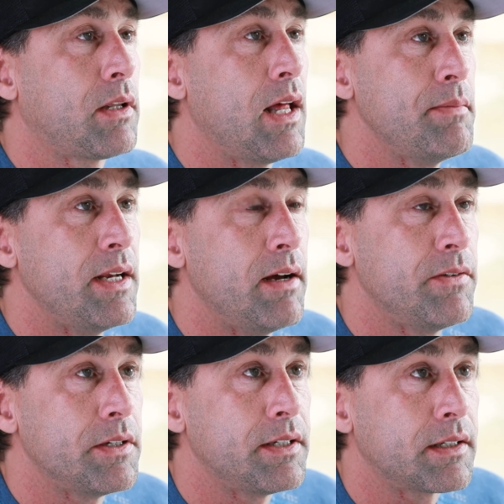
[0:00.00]
Climbing
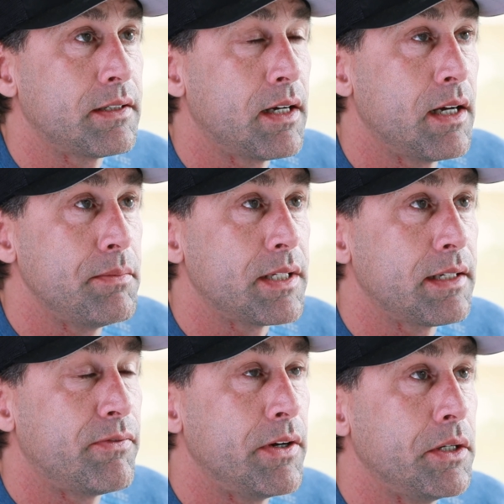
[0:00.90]
Everest 6 times,
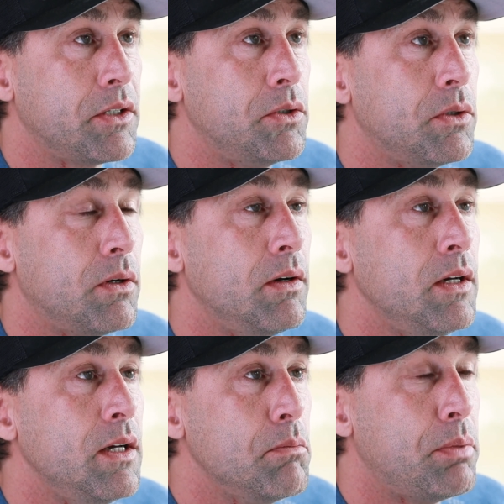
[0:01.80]
that's very cool.
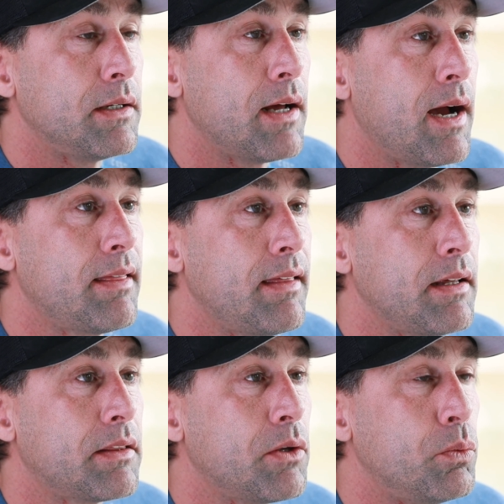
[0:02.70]
But I
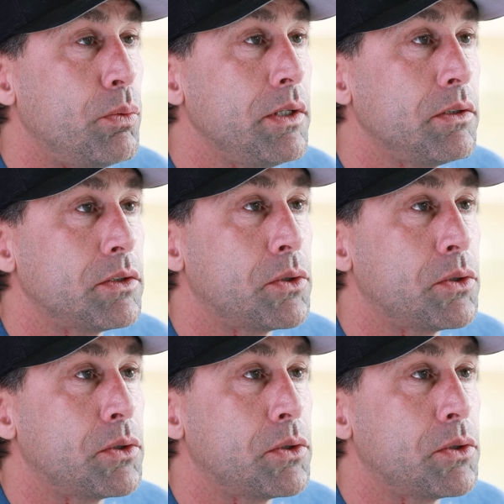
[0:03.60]
think the real